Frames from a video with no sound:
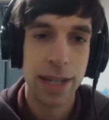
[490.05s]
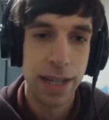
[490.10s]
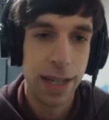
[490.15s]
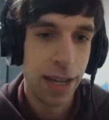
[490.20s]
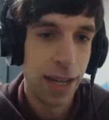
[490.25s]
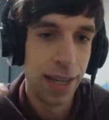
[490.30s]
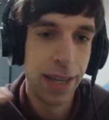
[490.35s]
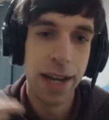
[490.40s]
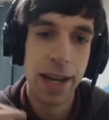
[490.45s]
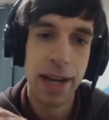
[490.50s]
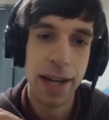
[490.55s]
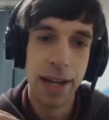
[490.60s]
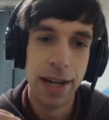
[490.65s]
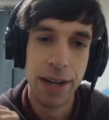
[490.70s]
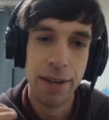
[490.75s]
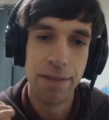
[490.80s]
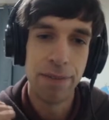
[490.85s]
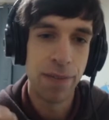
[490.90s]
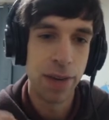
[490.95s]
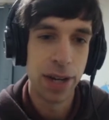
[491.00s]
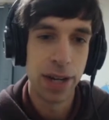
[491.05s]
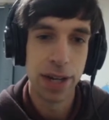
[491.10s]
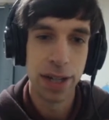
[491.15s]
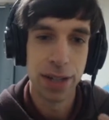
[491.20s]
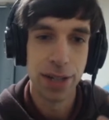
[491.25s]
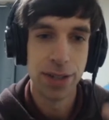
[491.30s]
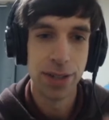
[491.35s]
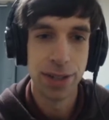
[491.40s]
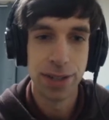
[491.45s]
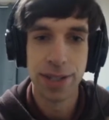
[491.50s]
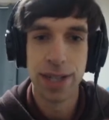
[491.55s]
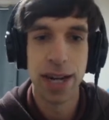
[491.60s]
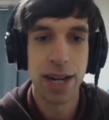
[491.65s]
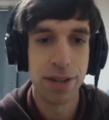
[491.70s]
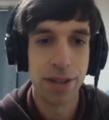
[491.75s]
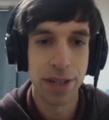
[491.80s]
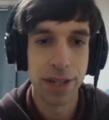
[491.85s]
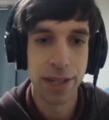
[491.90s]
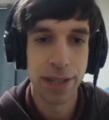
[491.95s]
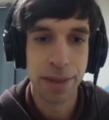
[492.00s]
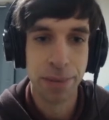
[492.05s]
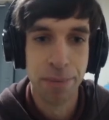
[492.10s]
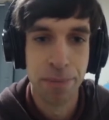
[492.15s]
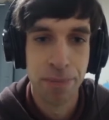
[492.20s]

and then fair or down air.